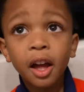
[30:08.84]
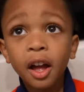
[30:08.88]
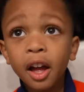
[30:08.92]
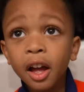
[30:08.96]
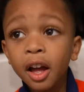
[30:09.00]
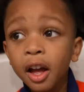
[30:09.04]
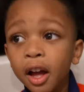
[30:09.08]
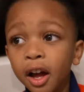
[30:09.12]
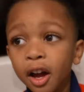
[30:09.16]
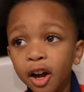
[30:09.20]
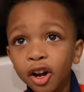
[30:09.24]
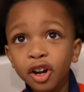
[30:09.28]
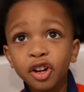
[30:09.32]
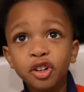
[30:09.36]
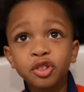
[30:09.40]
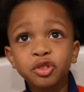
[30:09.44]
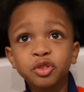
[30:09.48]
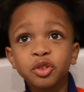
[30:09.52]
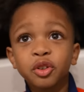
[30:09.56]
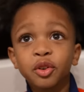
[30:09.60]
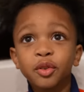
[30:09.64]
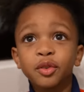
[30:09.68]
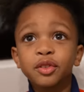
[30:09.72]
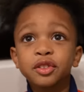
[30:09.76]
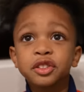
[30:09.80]
Uh,
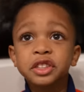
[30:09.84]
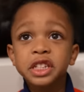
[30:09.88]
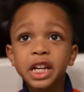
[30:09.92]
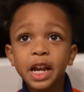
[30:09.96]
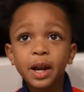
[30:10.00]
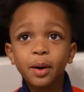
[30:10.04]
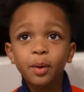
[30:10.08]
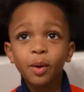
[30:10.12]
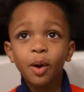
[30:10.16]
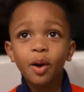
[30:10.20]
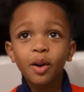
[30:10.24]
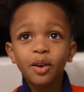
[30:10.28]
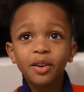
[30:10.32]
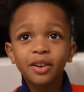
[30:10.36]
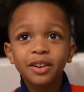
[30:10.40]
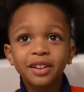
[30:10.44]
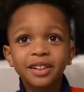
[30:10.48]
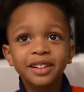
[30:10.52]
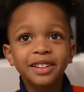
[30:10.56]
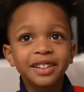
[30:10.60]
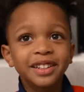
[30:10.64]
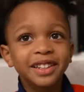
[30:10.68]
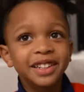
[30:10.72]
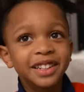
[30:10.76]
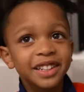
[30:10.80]
100 0.
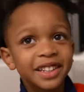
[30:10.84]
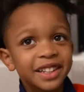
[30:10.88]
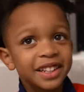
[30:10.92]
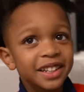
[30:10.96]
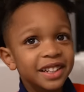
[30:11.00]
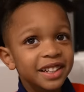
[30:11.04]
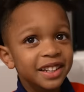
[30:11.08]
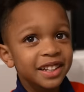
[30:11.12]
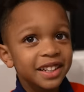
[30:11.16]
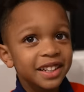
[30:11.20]
100 0.